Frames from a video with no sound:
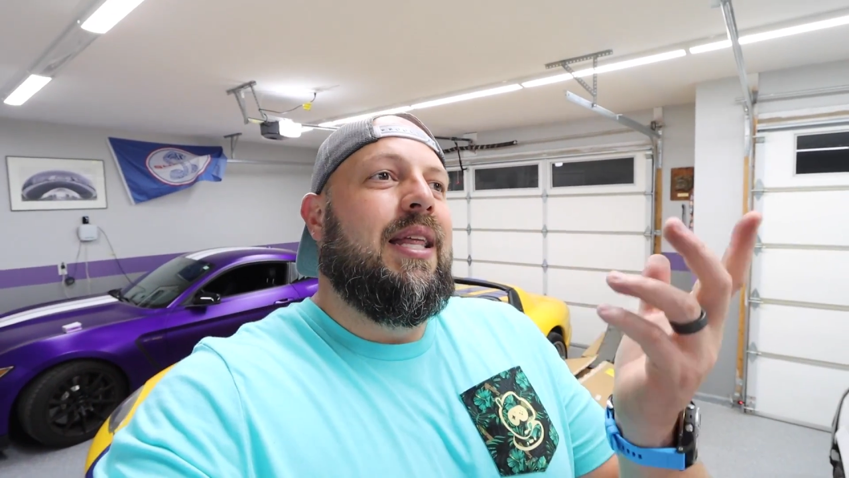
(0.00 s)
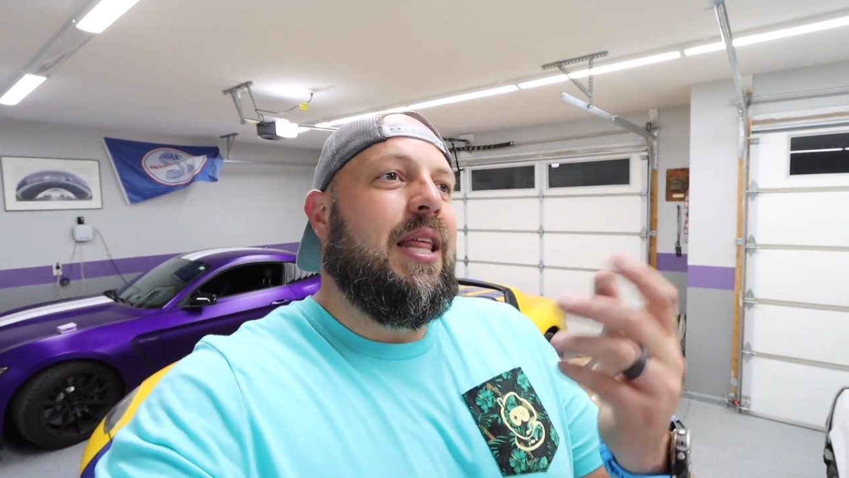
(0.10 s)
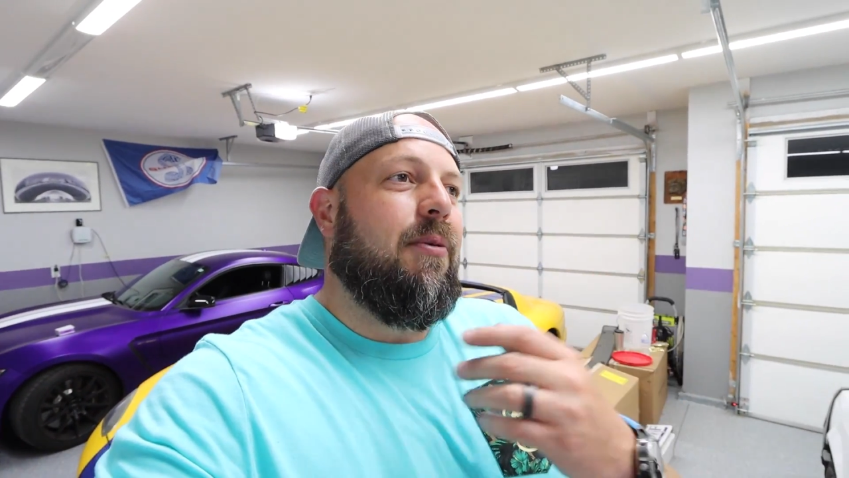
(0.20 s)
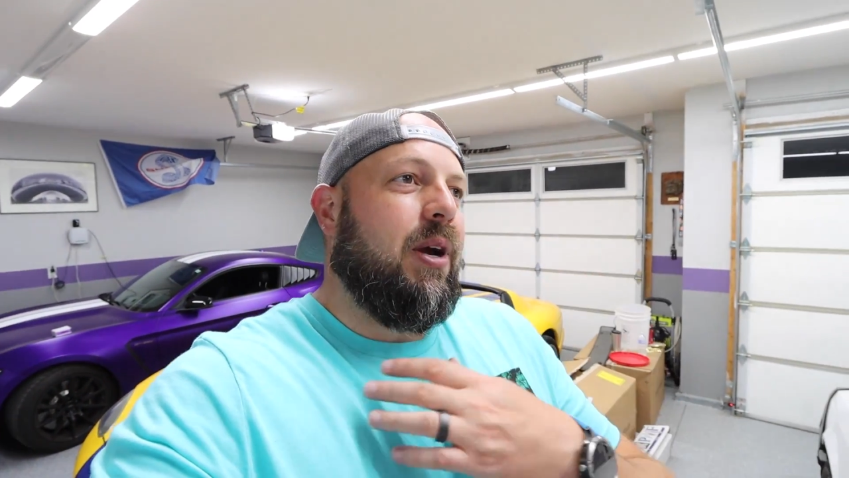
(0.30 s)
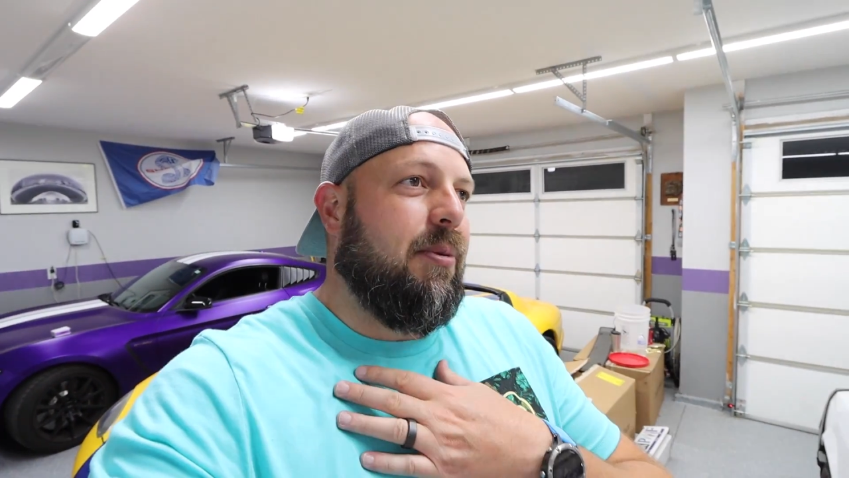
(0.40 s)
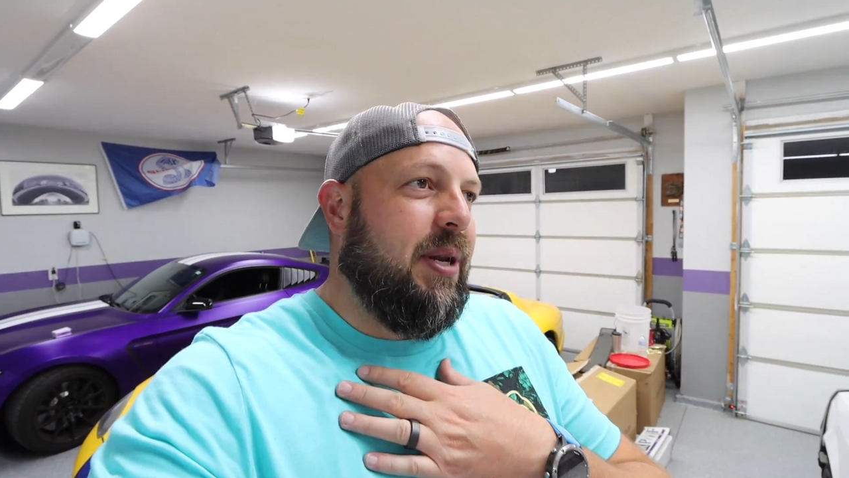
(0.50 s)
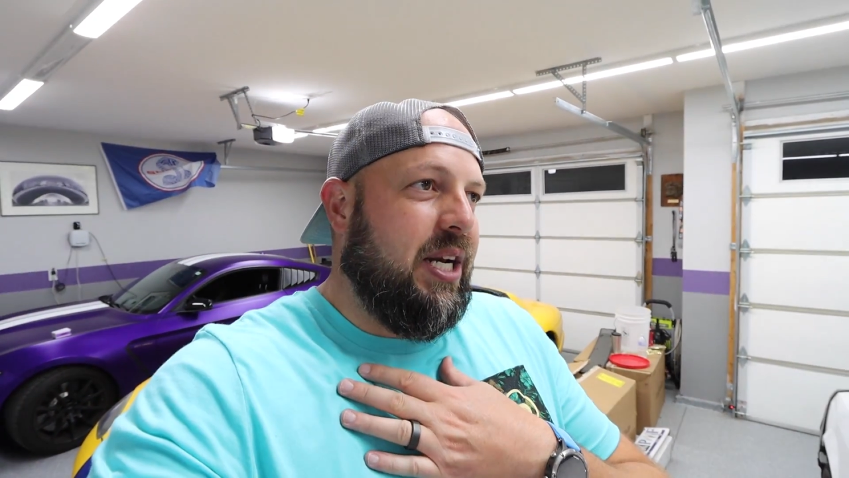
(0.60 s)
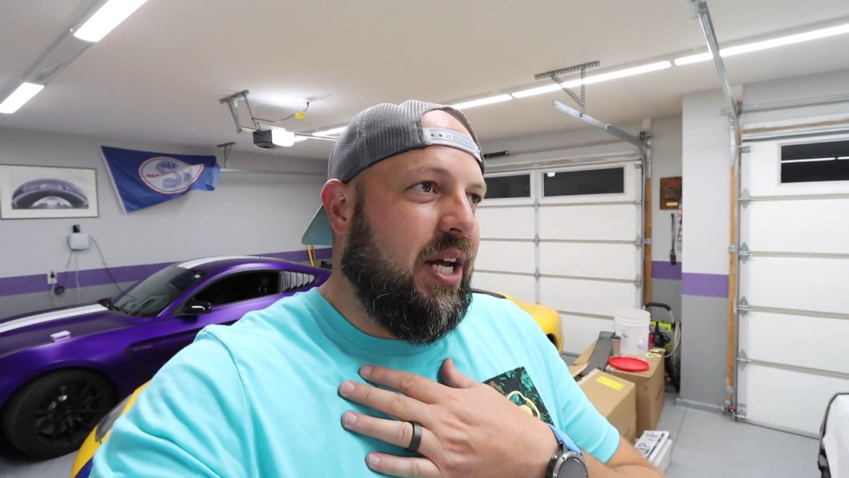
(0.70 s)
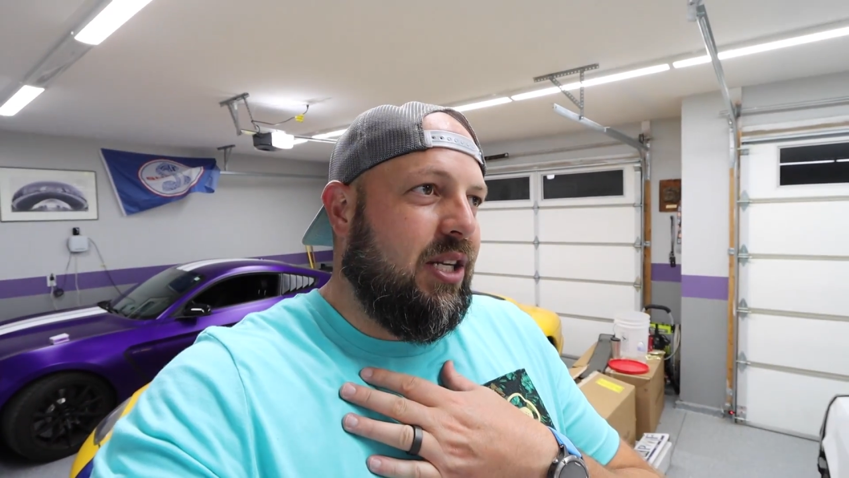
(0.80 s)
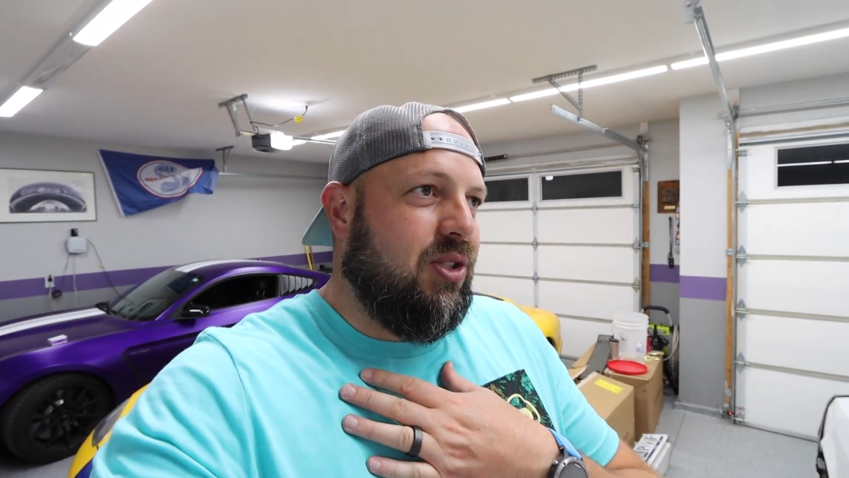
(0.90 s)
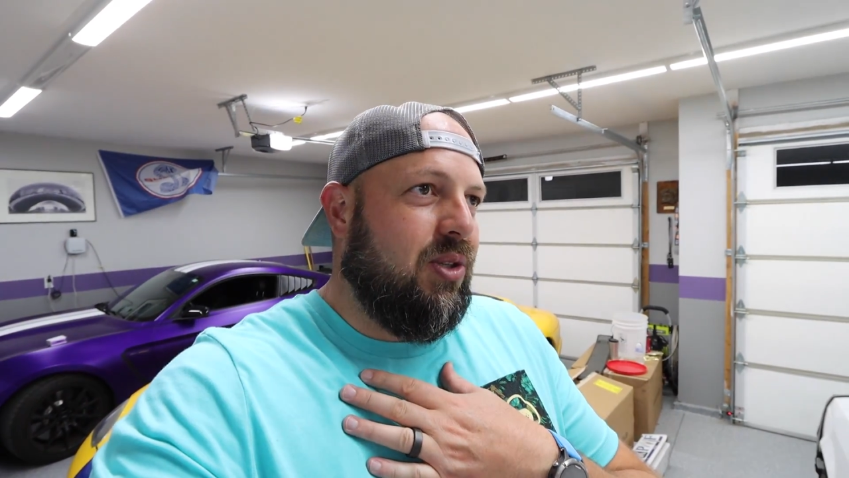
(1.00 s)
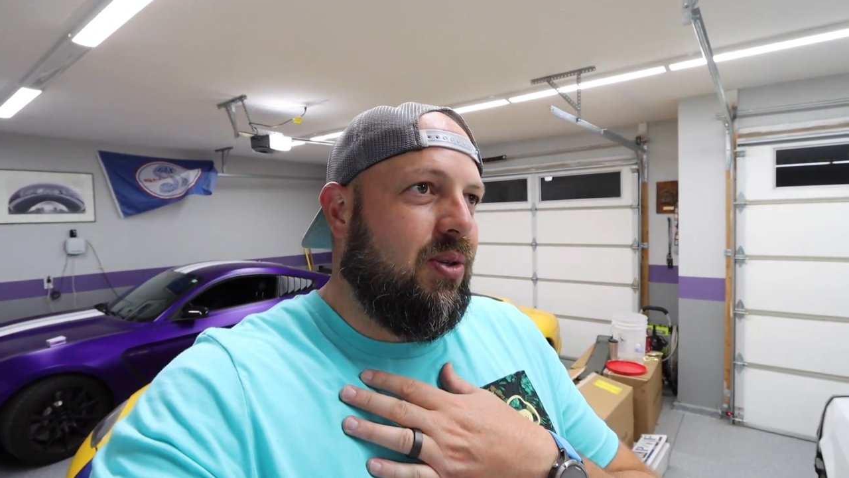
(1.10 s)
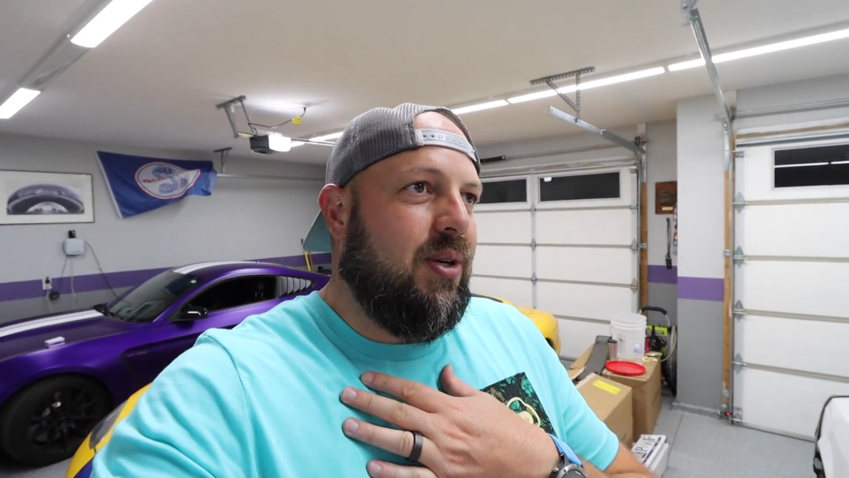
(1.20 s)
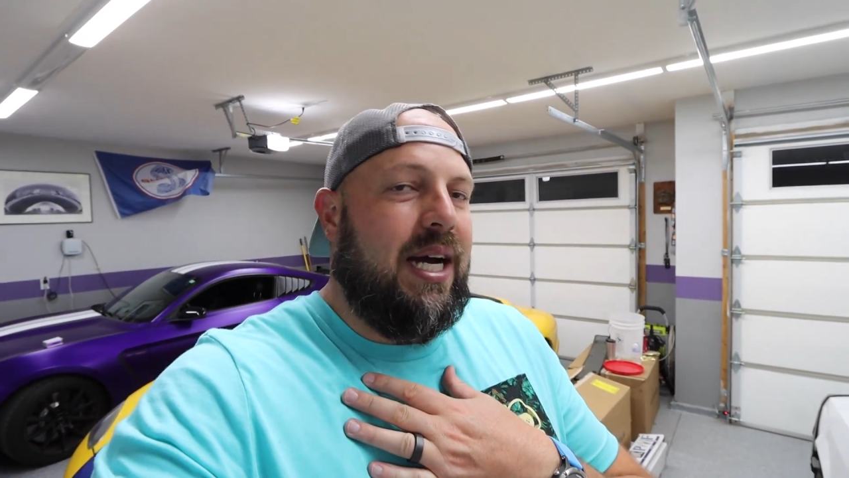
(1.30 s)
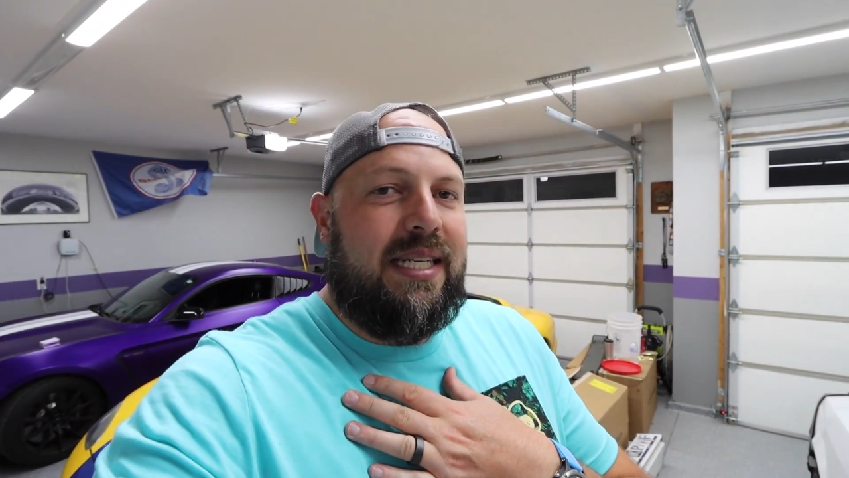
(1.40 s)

They recommended not to,